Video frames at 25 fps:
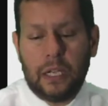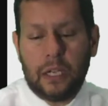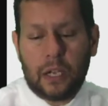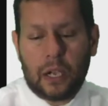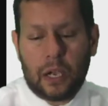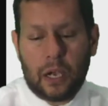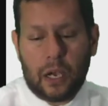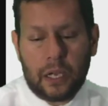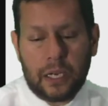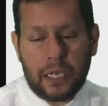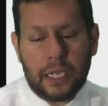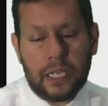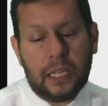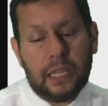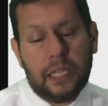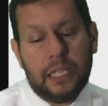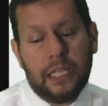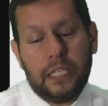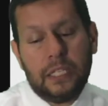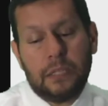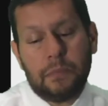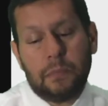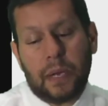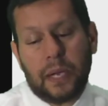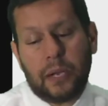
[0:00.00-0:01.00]
Cutting
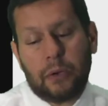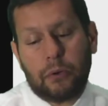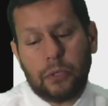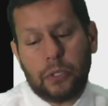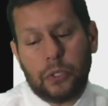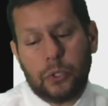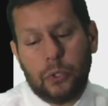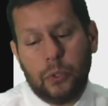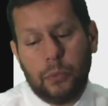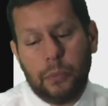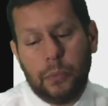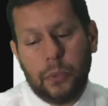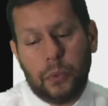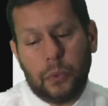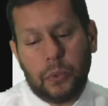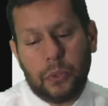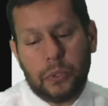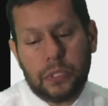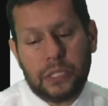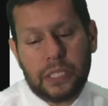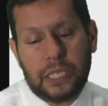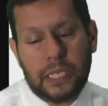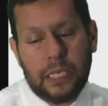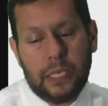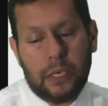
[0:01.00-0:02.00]
these
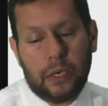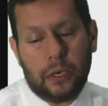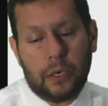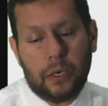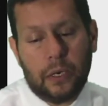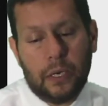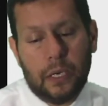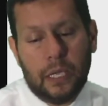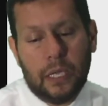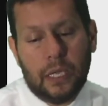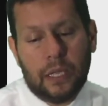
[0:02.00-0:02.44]
microtubules here,